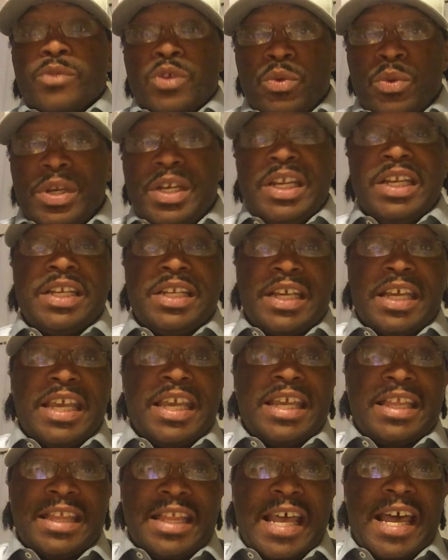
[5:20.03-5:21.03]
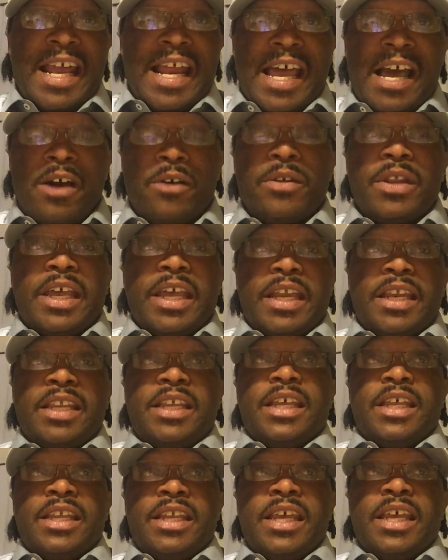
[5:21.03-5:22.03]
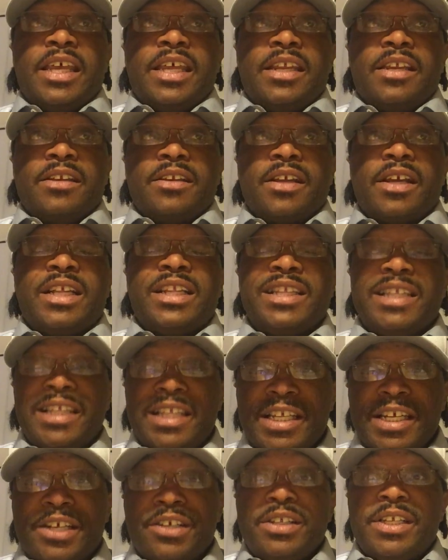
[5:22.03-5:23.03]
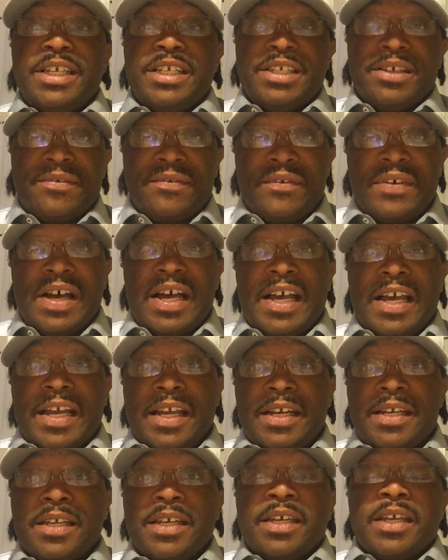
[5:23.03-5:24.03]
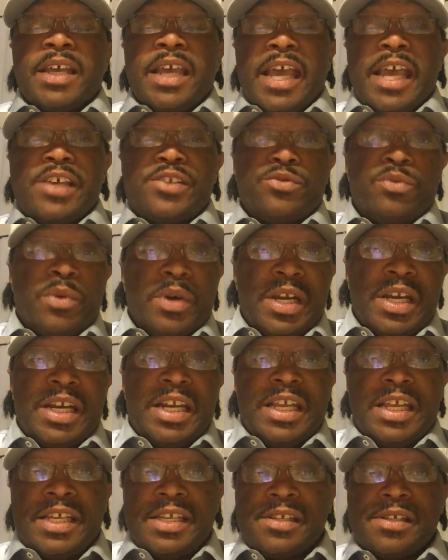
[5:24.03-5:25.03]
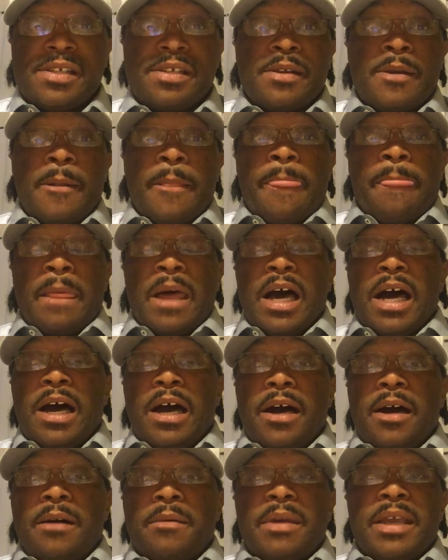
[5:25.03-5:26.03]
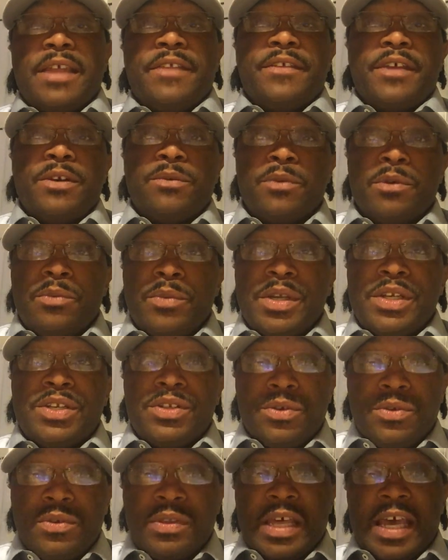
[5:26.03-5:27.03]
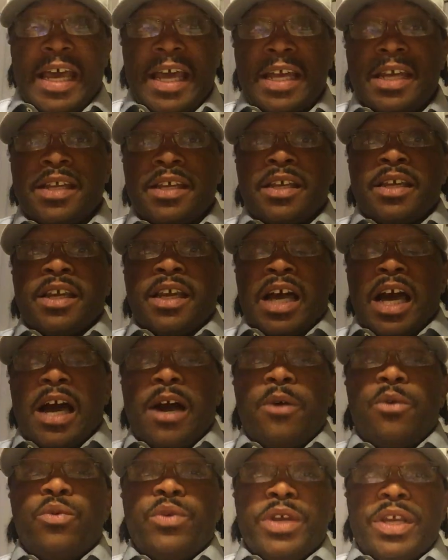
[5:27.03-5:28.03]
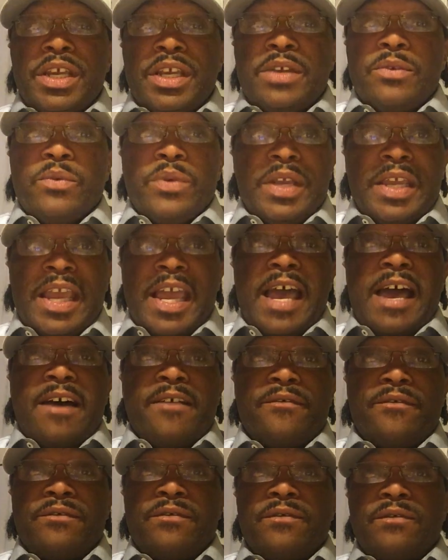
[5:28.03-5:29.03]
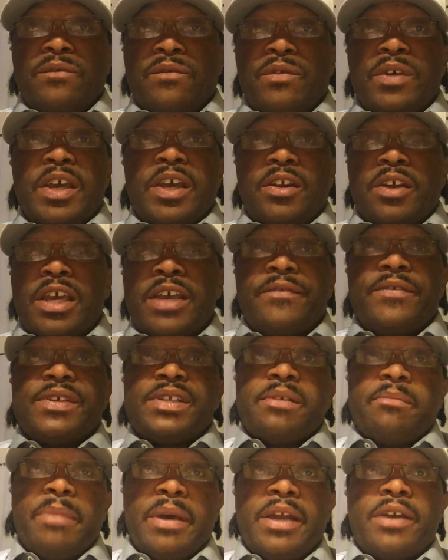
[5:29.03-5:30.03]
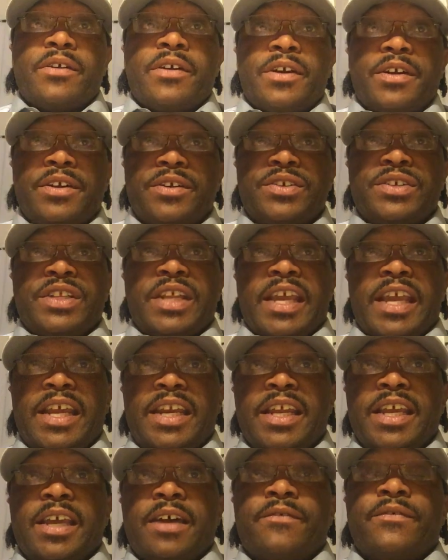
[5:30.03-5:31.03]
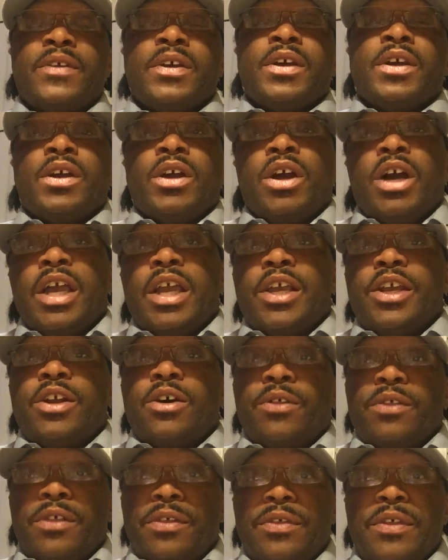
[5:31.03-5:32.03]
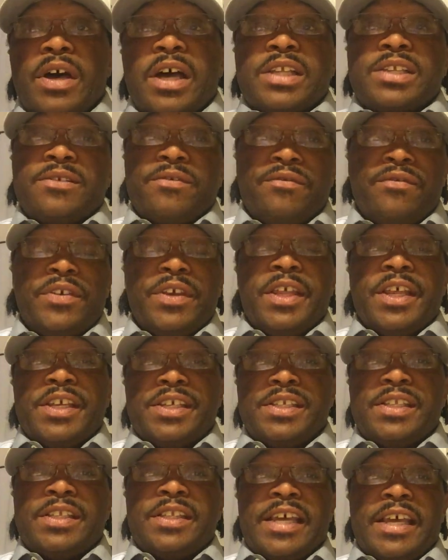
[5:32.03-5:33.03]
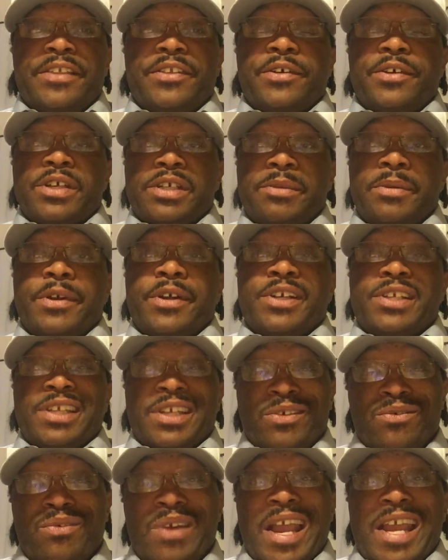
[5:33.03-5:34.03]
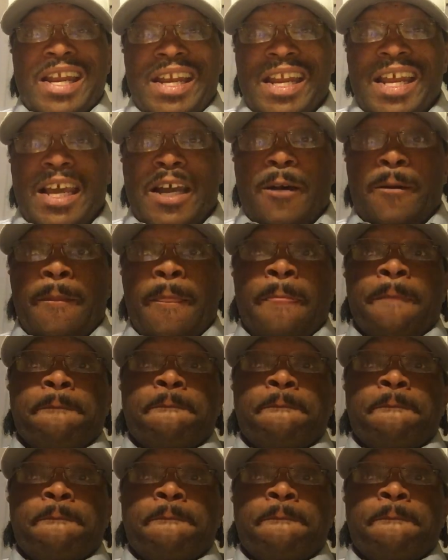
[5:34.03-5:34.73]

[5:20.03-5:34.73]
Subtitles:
we need to get that out and clearly defined as what it is. And then when we do that, we have it'll give us a better understanding of the thoughts and feelings that they're experiencing right now.